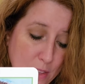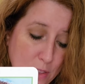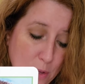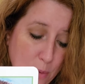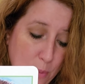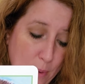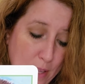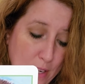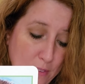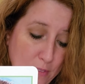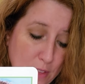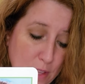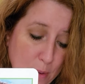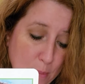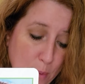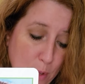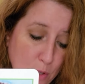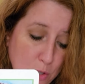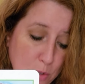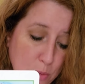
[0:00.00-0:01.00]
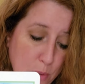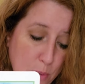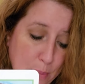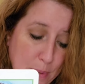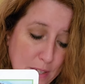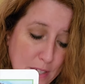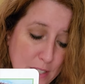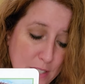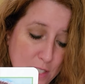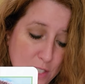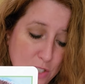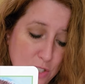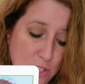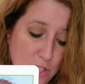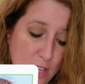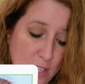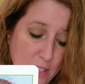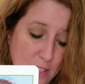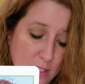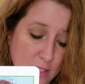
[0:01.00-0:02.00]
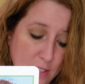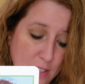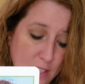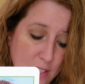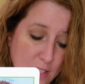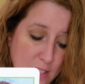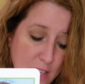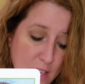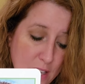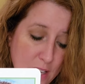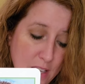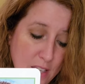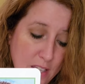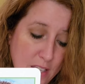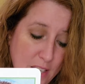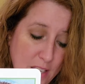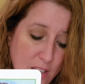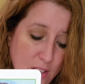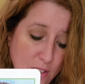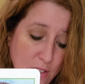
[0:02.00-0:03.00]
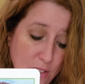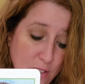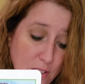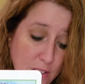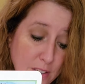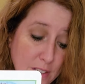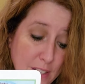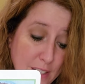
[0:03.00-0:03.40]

the weight of the emotion will begin to gently heal.